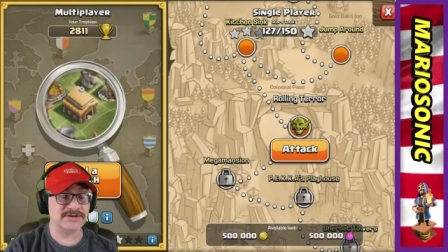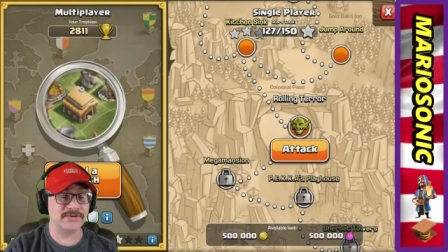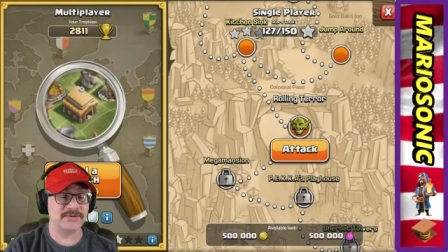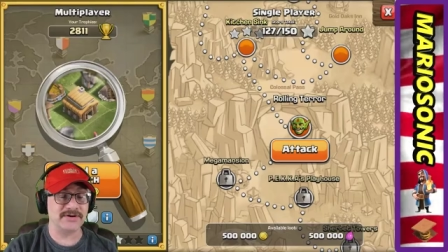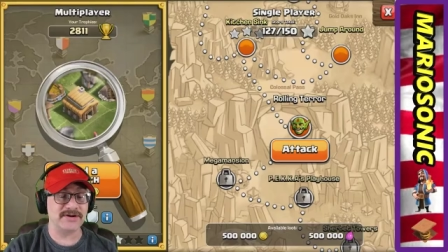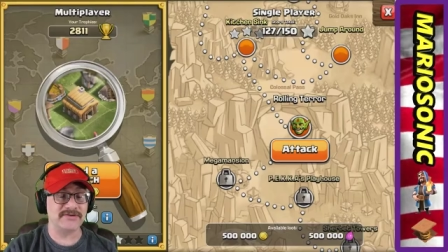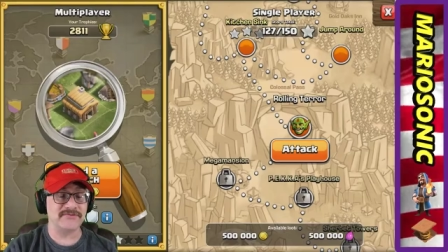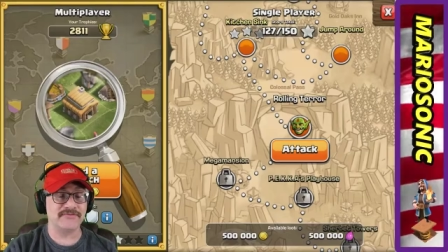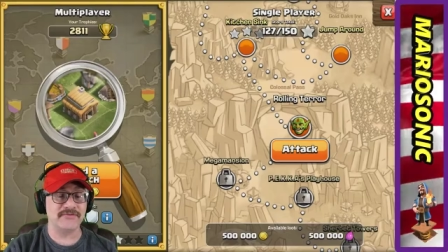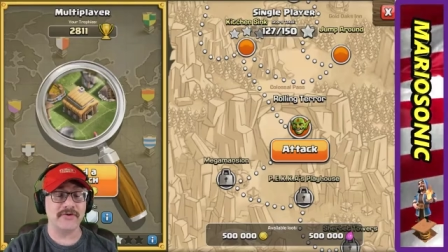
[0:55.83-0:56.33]
go
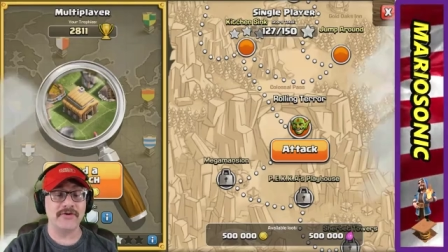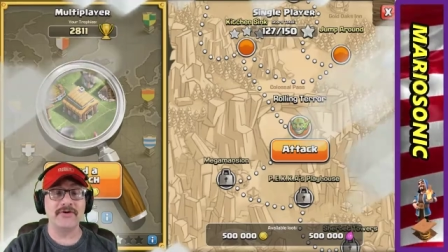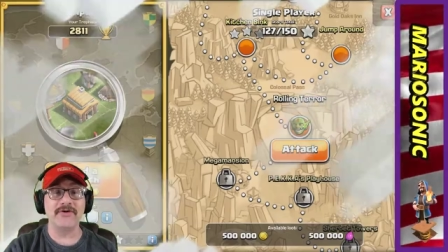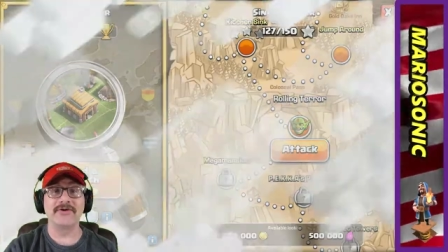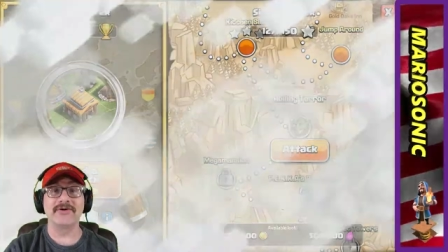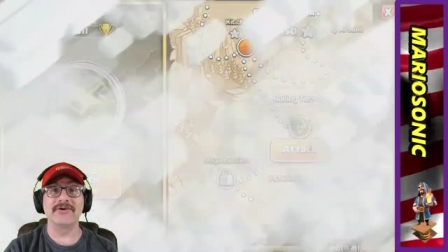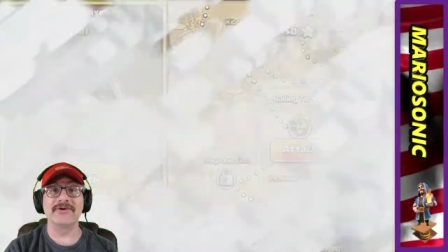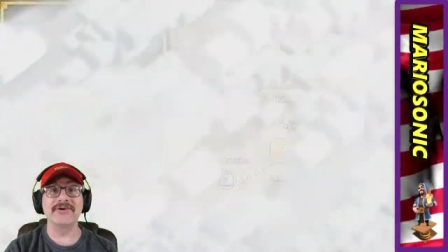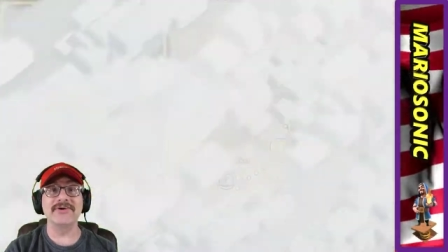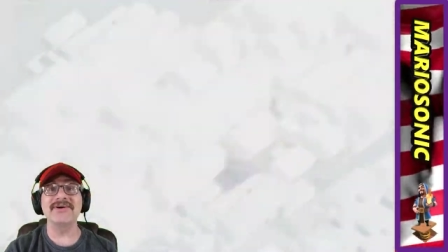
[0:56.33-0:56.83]
in
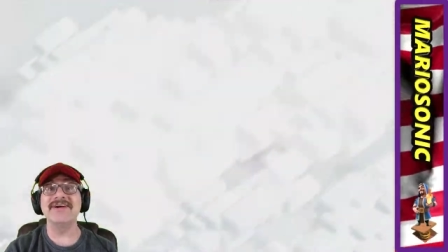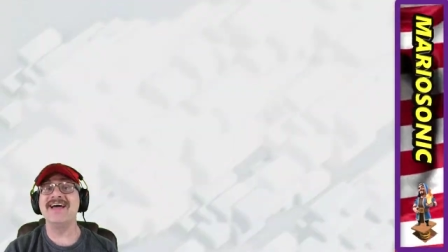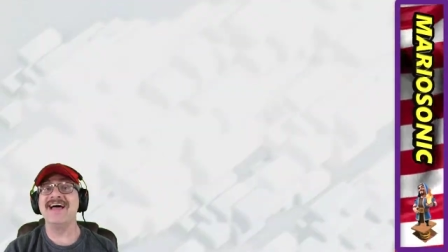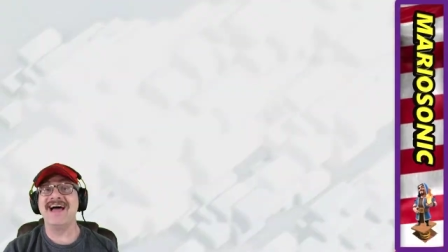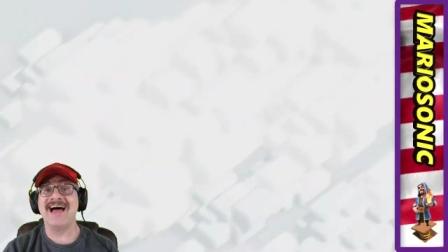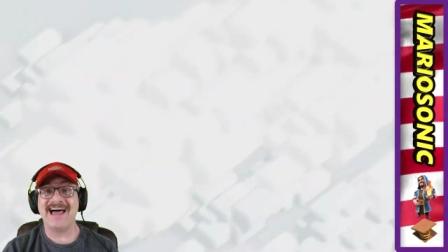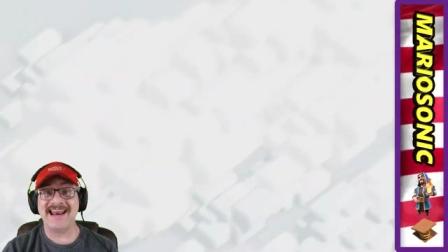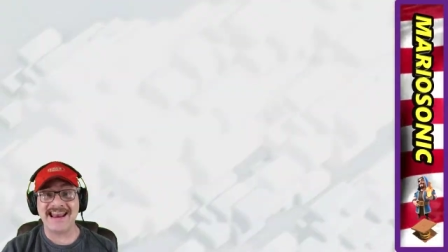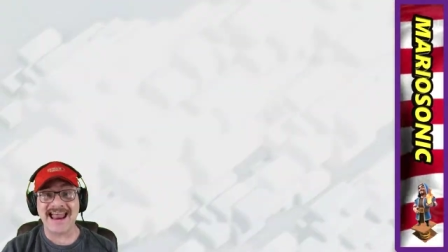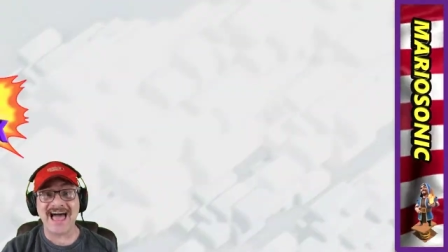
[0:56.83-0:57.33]
for
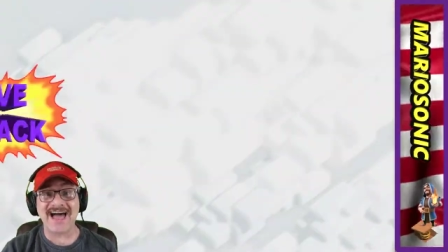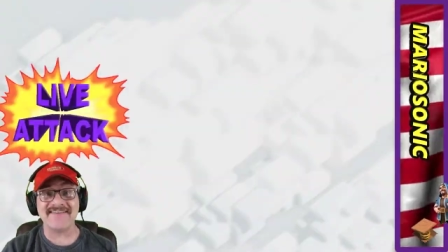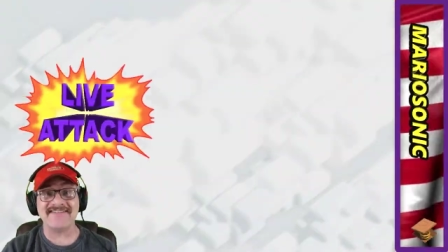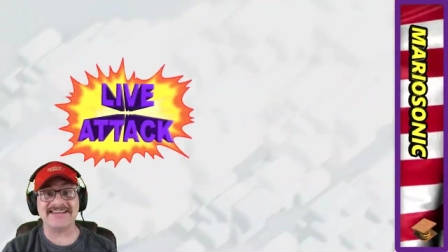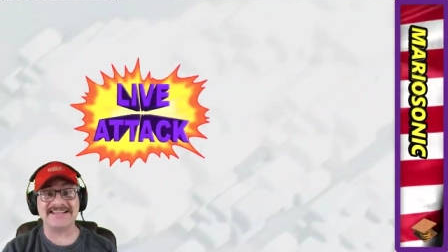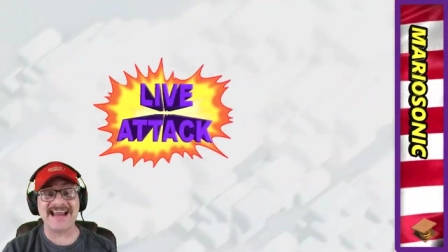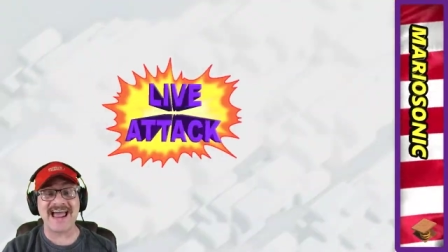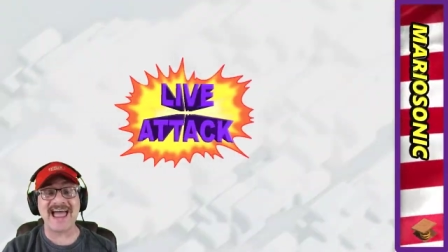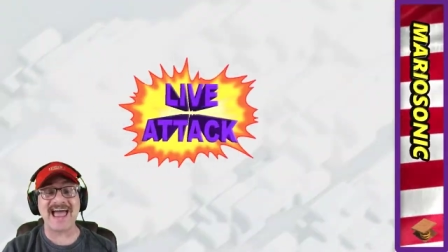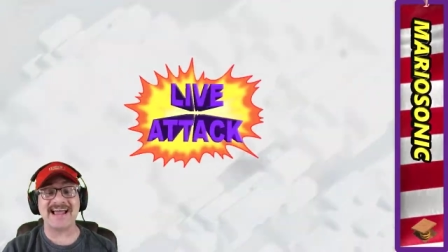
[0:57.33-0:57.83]
a live
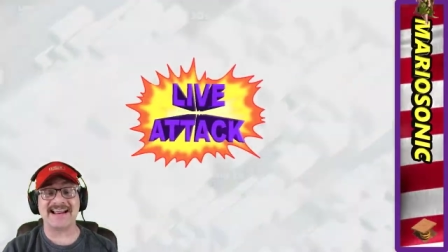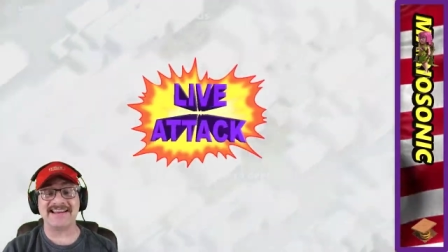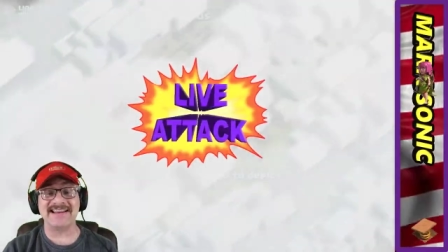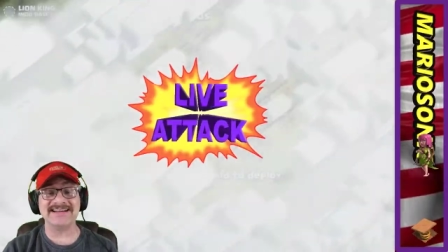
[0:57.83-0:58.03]
attack.